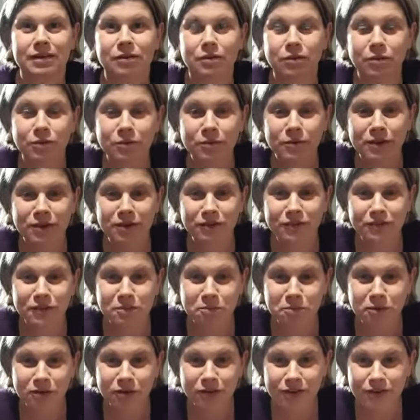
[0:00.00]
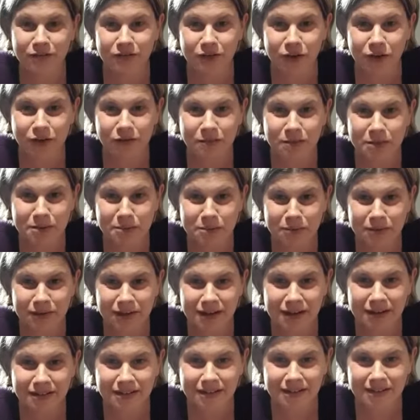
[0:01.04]
Oh, we've got a few more. We've got 5 people
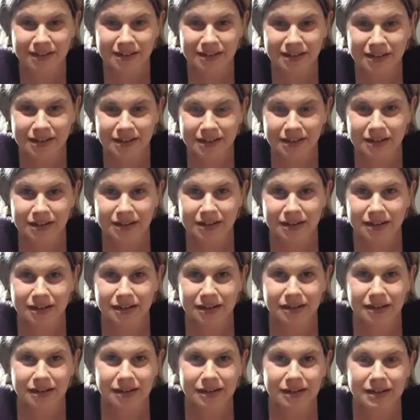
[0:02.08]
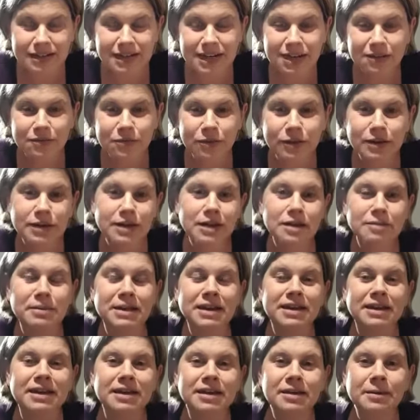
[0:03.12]
now. Can everyone hear
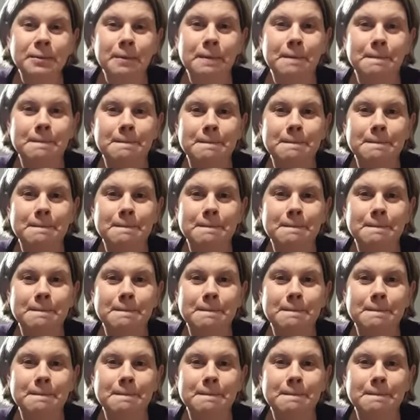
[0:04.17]
me?